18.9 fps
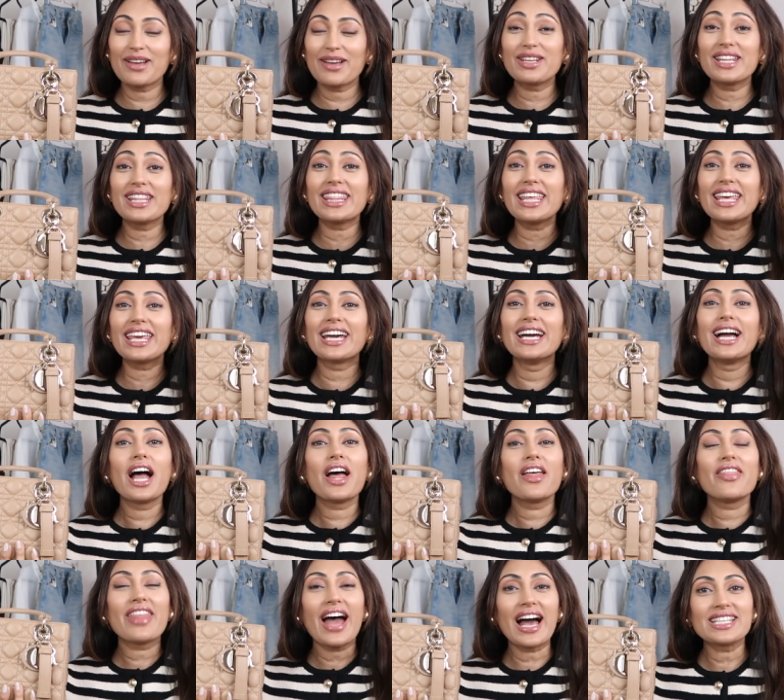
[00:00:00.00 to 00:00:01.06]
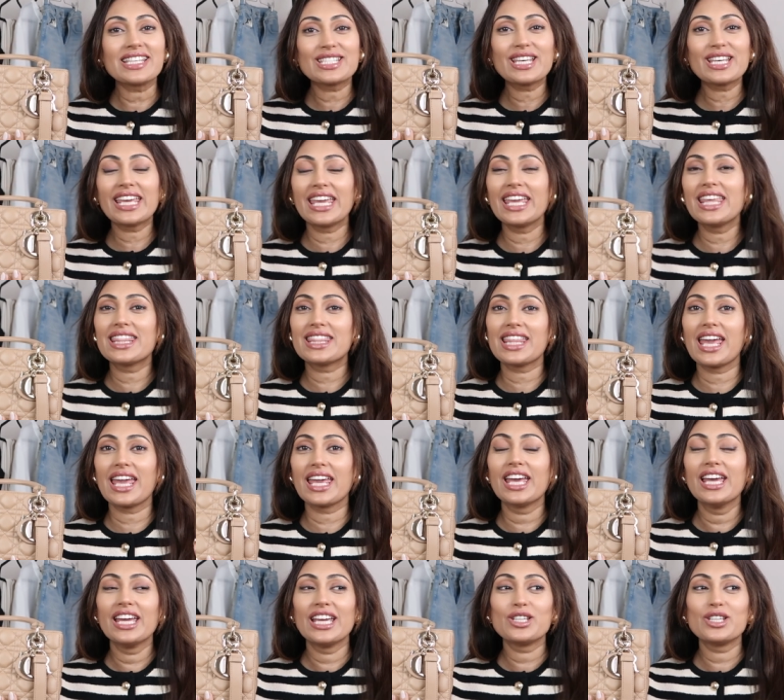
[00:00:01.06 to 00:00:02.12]
And I think that's the key
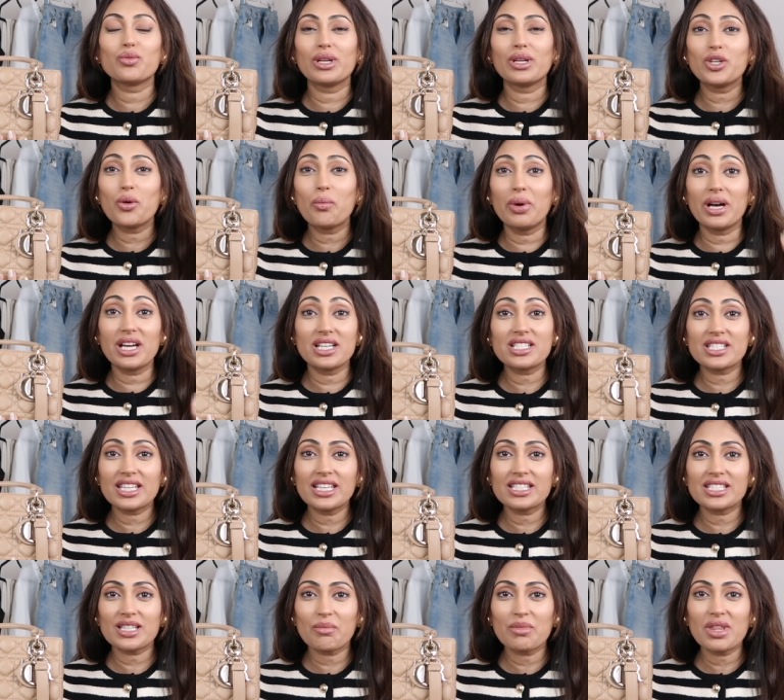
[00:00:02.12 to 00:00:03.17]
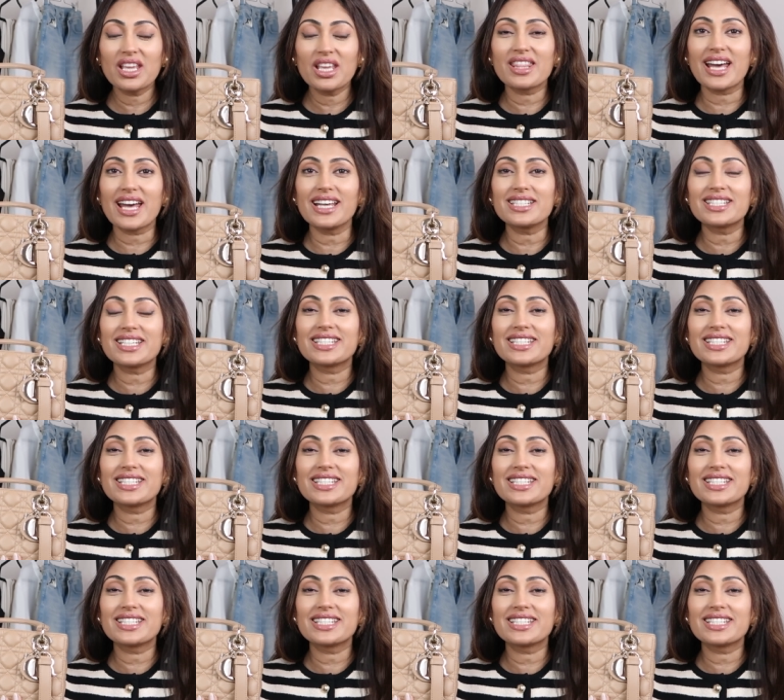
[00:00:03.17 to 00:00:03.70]
thing, is when you're purchasing something, that's